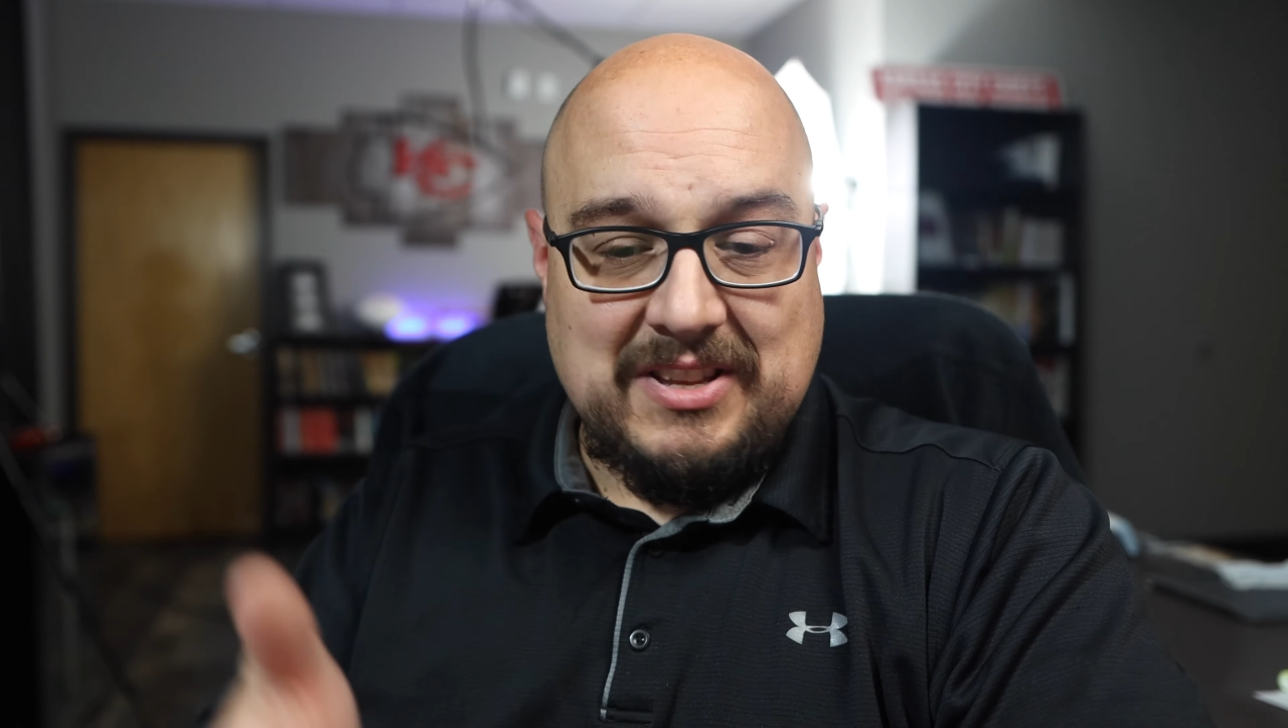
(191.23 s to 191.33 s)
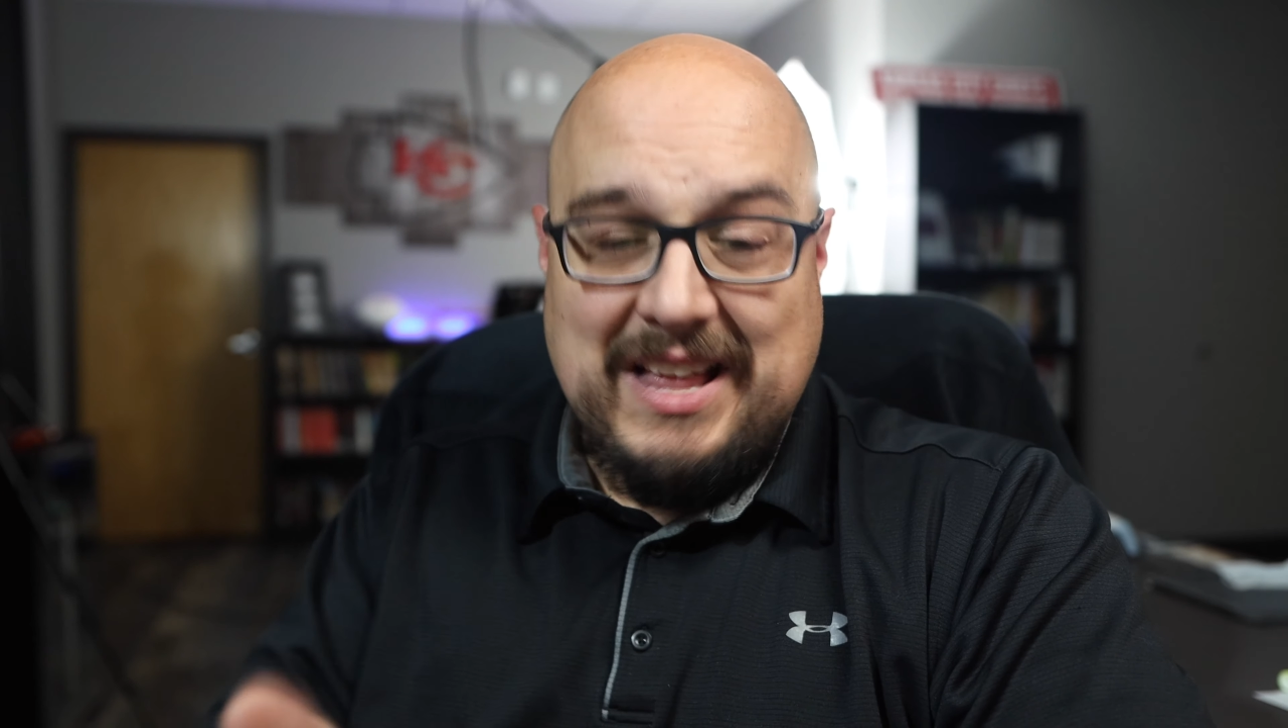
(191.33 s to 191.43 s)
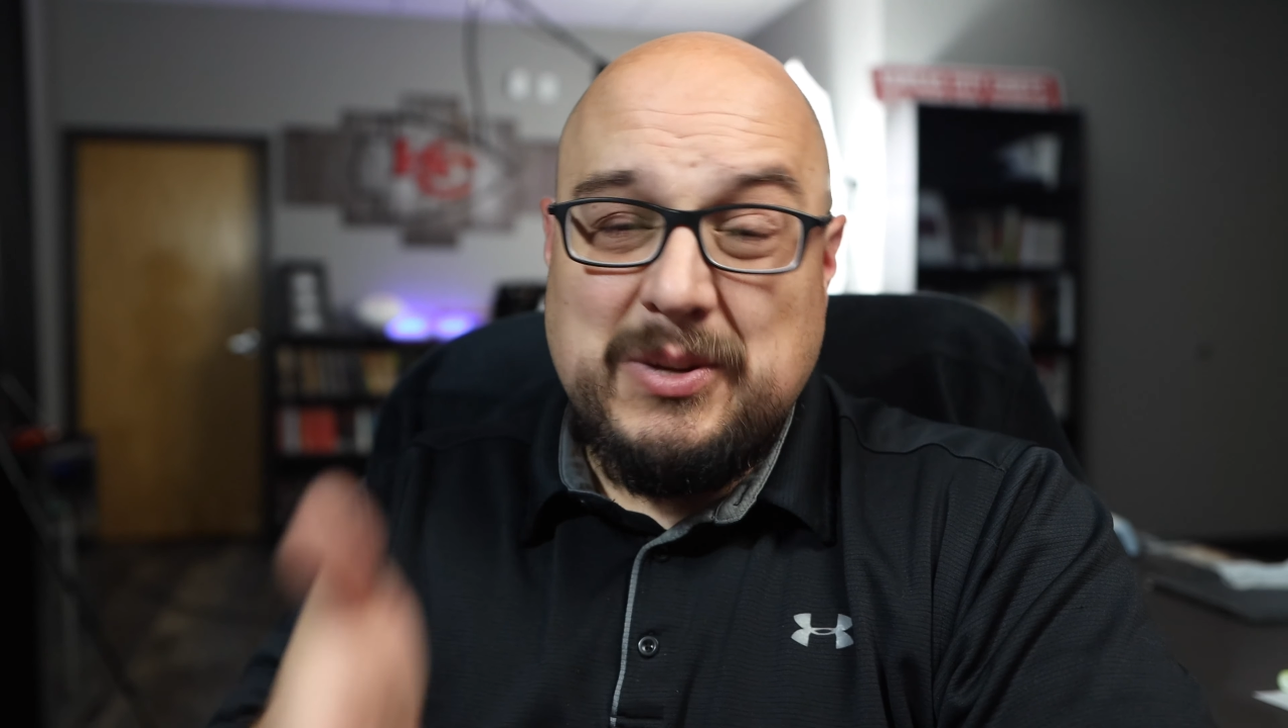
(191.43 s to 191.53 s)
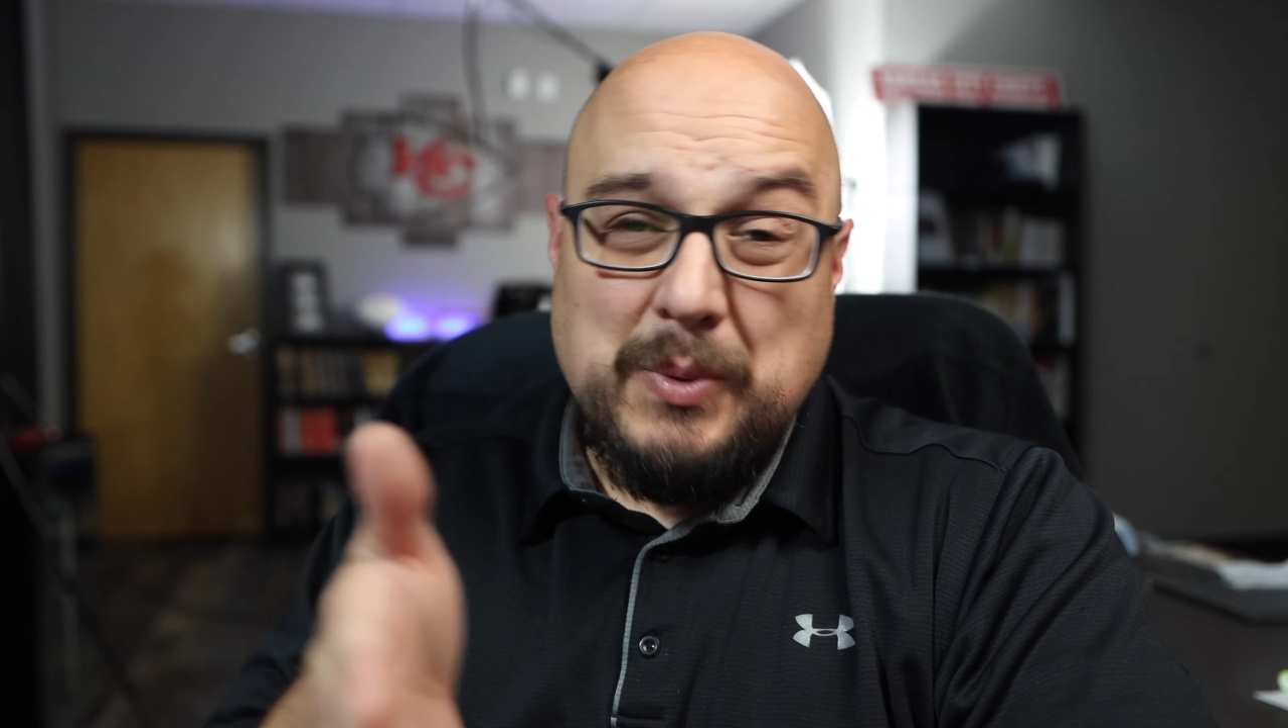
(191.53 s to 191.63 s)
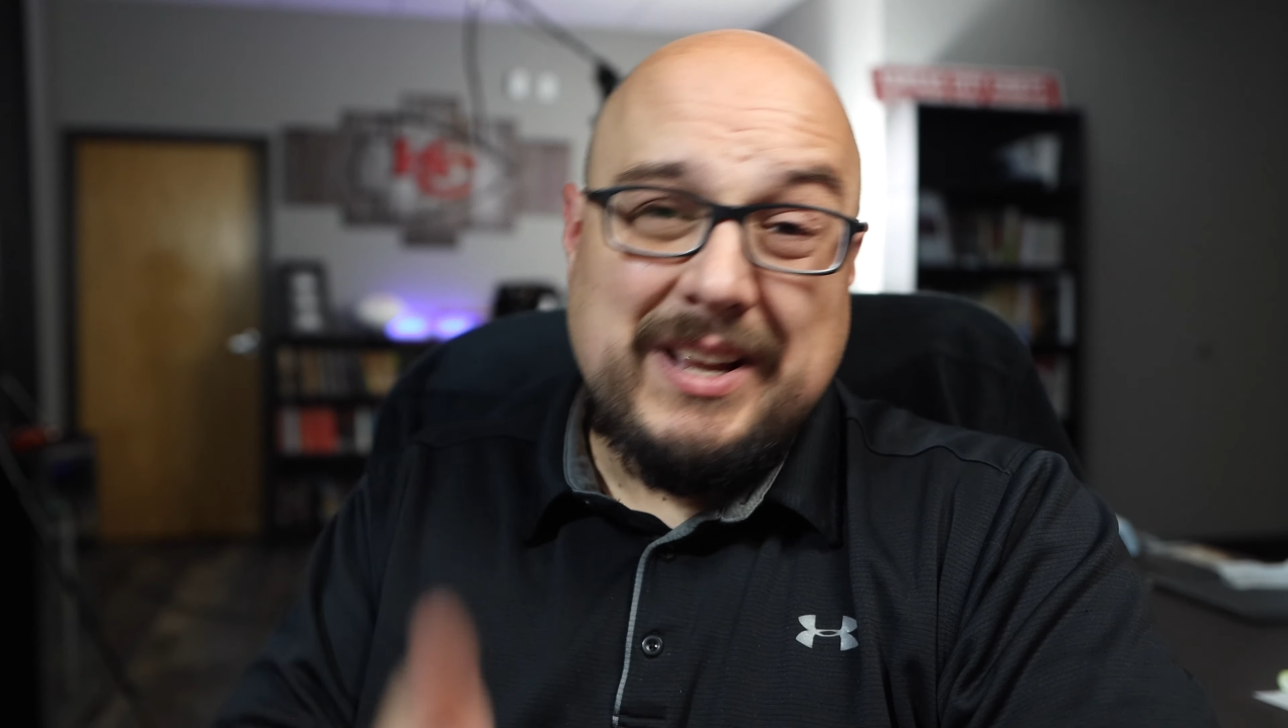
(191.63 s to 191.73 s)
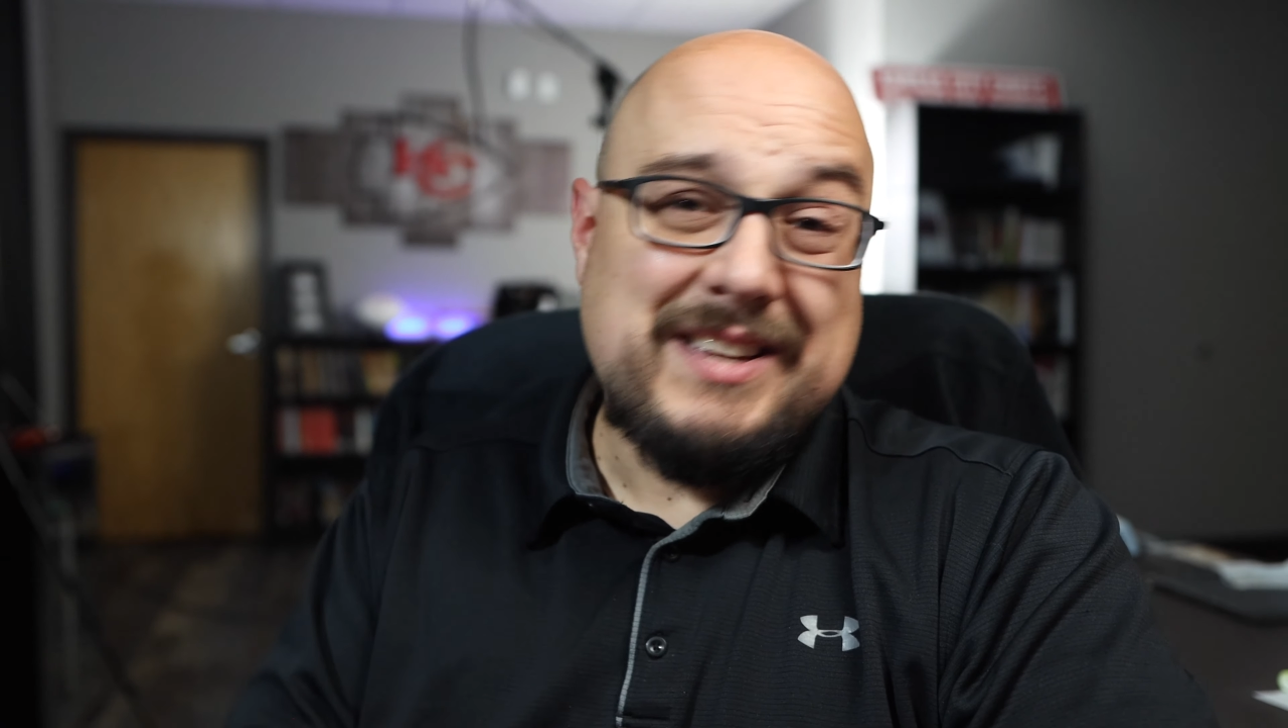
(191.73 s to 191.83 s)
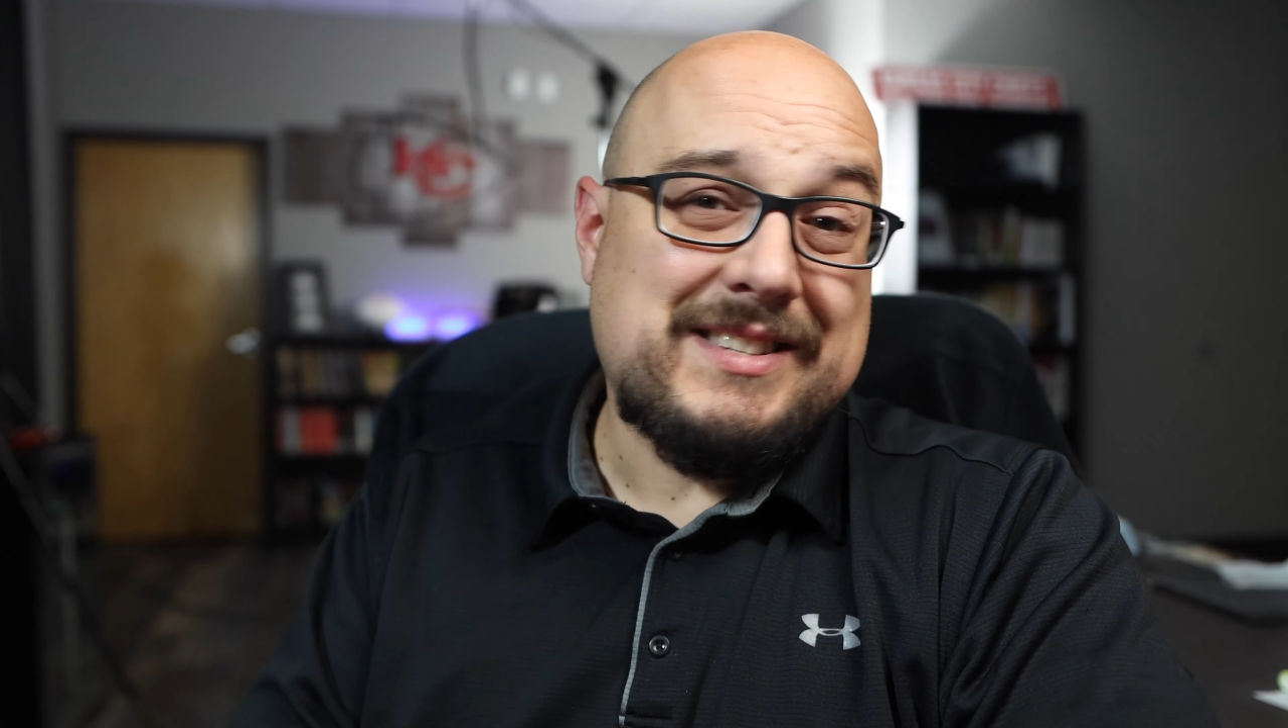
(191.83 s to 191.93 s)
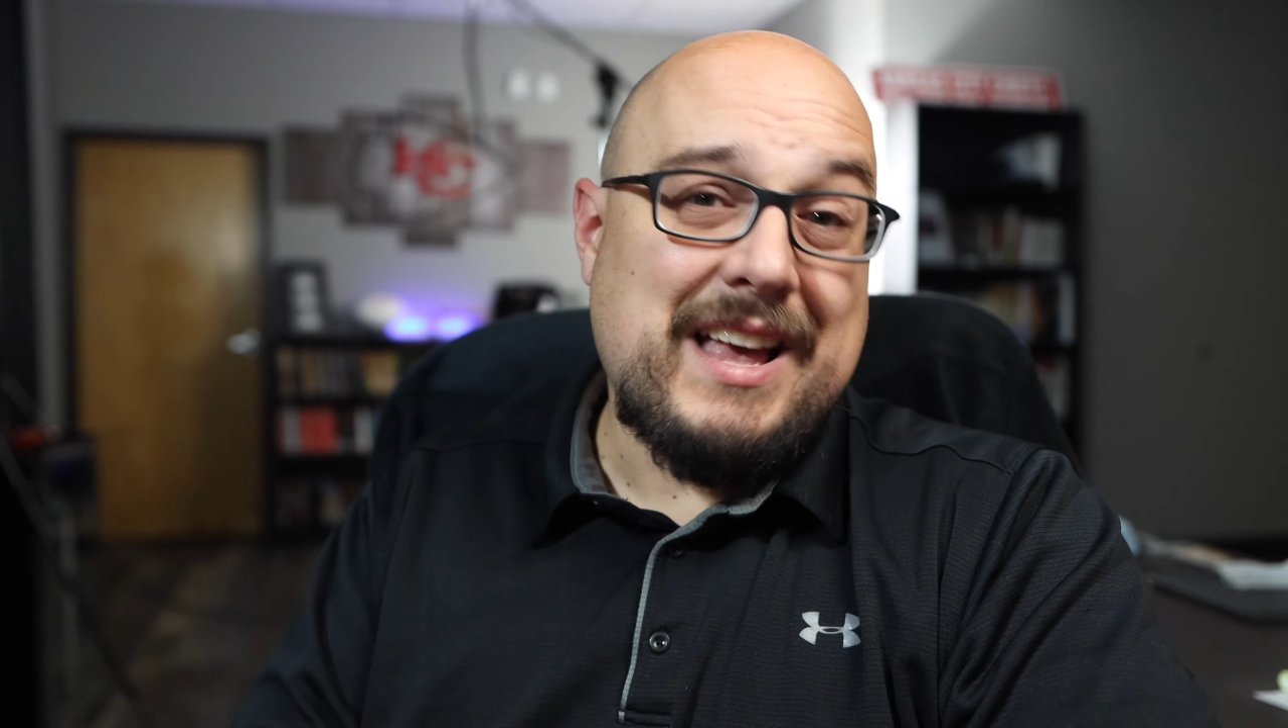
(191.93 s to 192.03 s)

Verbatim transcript: And that's what he's